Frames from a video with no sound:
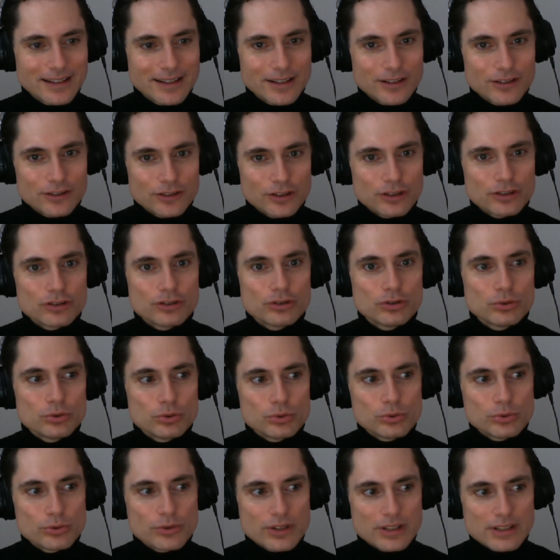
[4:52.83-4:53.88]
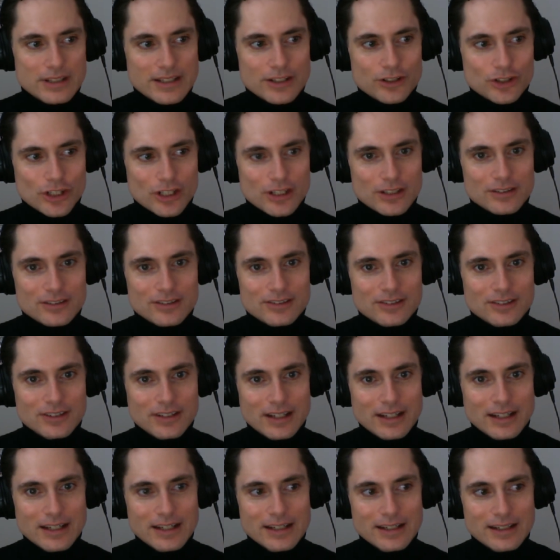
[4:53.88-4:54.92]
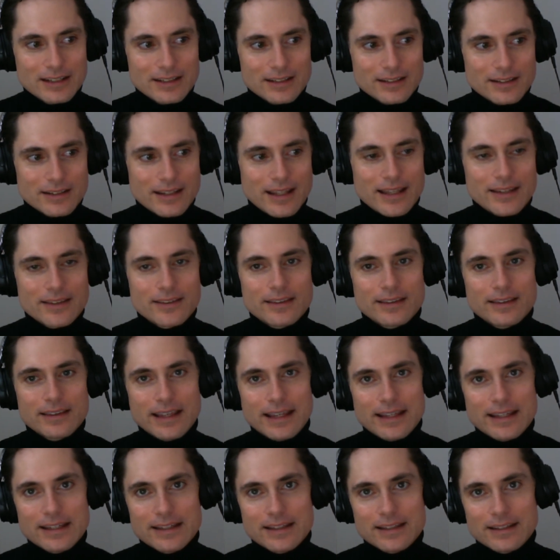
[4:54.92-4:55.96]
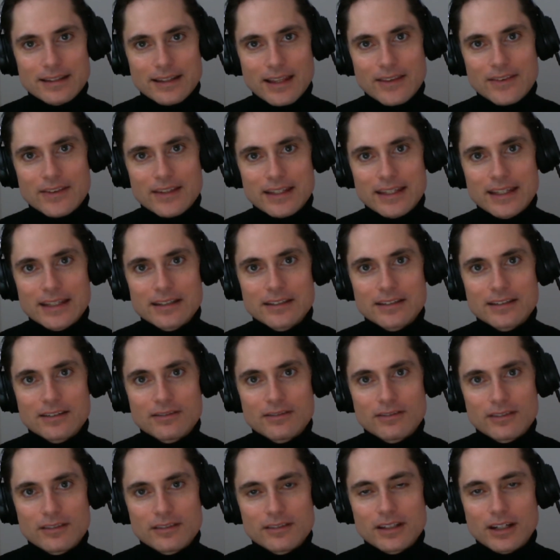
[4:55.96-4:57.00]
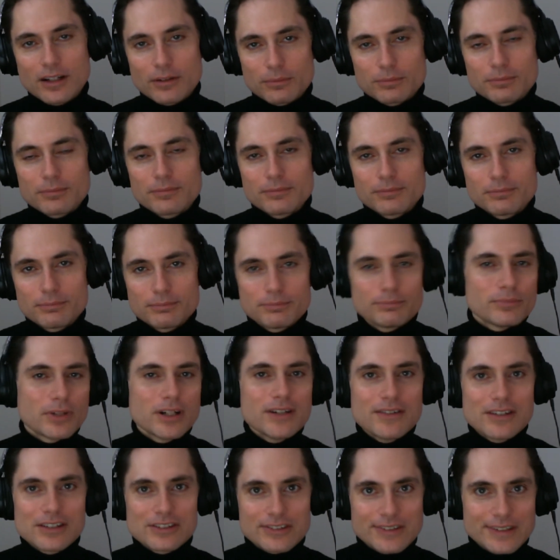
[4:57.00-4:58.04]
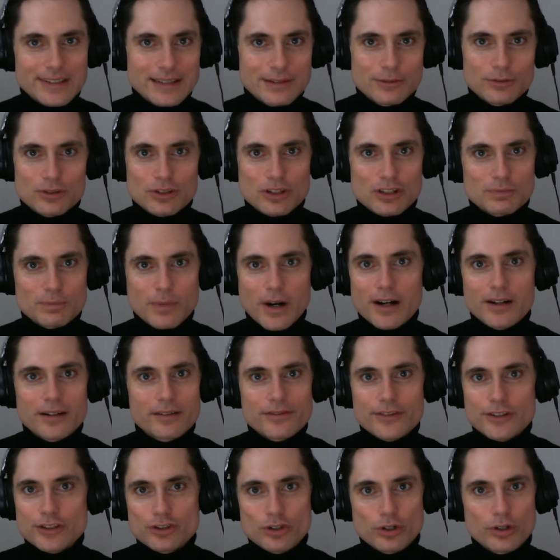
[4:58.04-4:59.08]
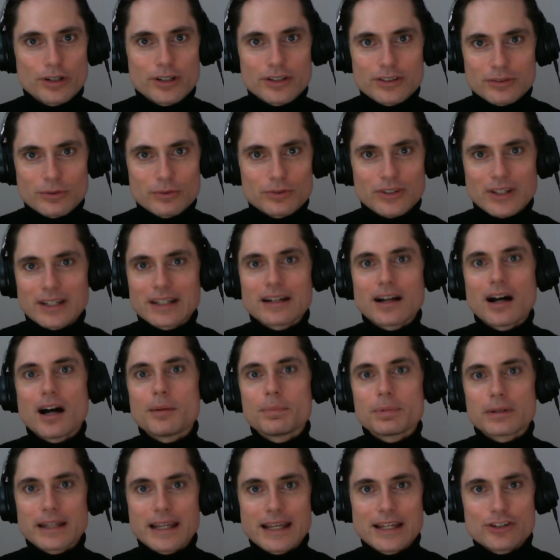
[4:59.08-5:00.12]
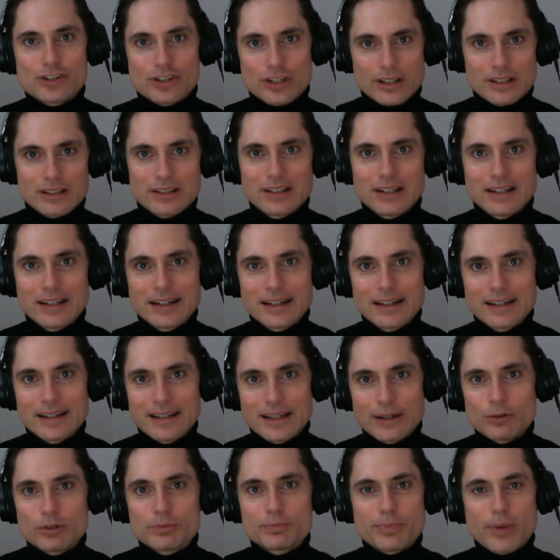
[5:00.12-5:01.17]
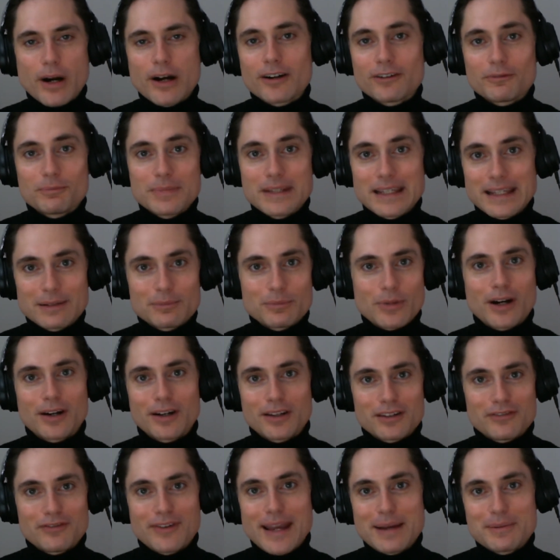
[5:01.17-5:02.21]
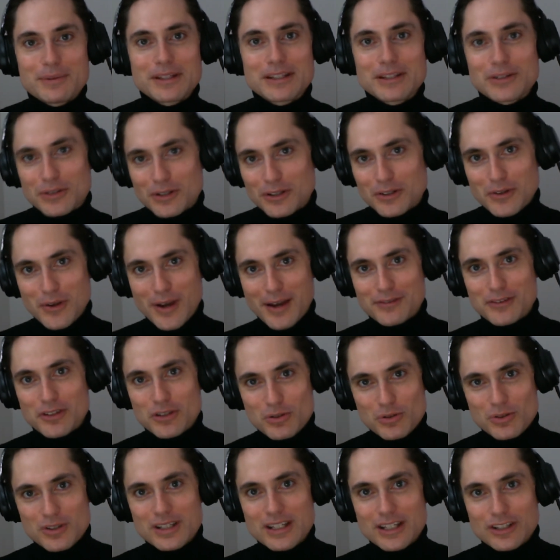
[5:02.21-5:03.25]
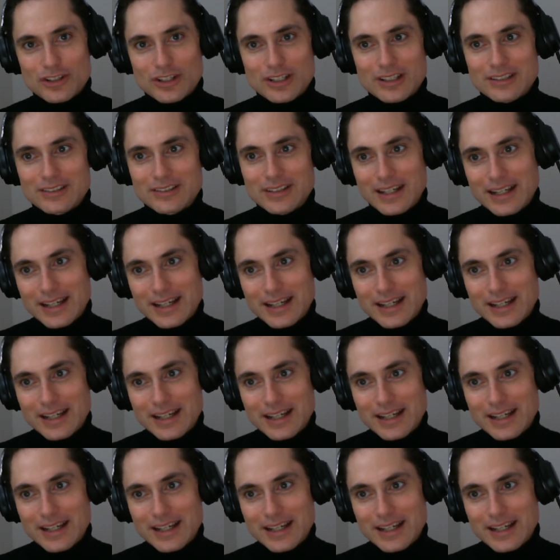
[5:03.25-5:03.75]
to do the dishes, then the kid, previously it was just part of the chores. It was like an obligation. it was part of being part of the family. You have to do the dishes.